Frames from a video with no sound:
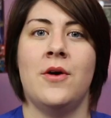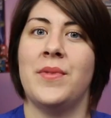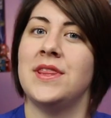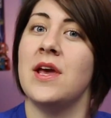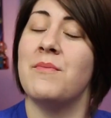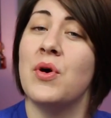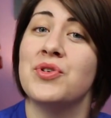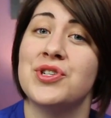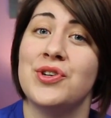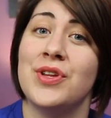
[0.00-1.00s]
but the
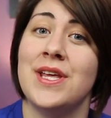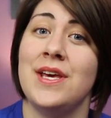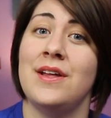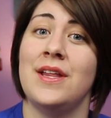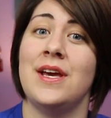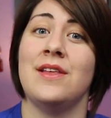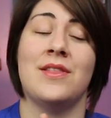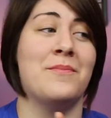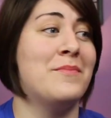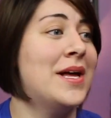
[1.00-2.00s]
emotional healing,
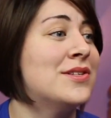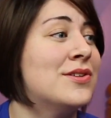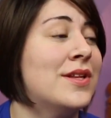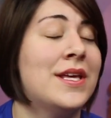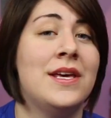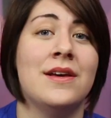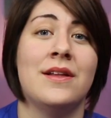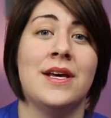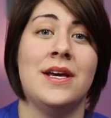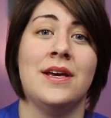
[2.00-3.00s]
the mental
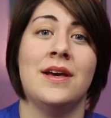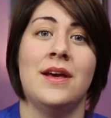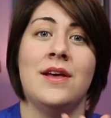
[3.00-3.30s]
healing,